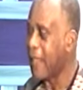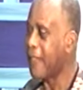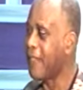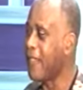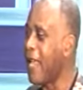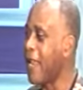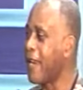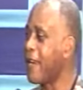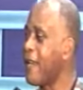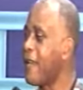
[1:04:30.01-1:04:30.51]

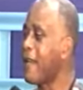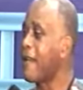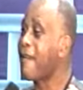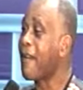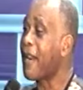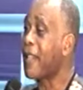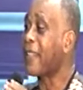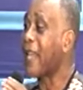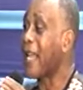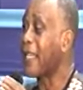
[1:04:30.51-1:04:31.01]
then a
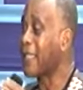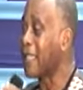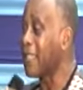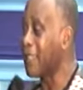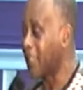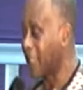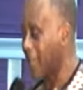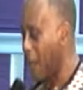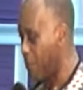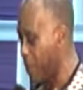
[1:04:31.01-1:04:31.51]
greater thing
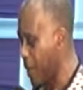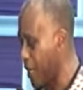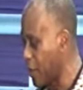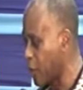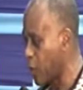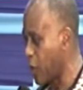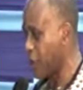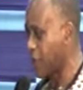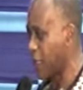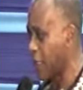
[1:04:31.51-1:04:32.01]
shall be
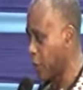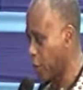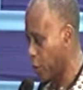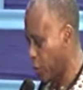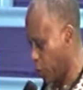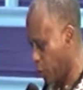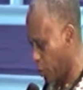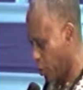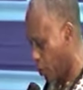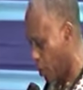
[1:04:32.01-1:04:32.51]
entrusted to
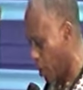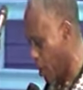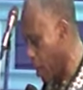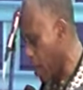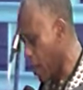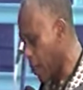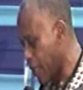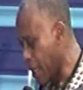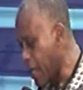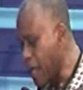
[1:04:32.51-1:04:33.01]
you.
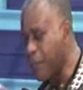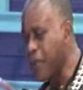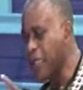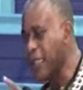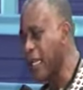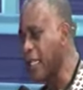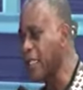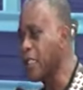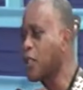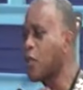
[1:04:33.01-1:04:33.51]
Then let me
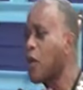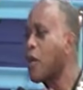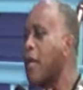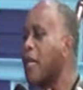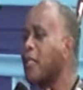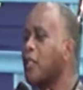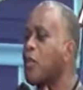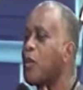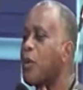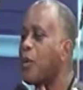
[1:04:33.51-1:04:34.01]
tell you this other
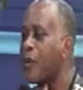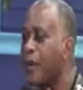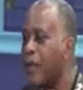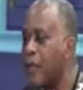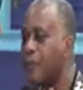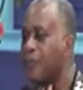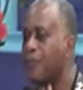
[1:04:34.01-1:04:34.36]
story.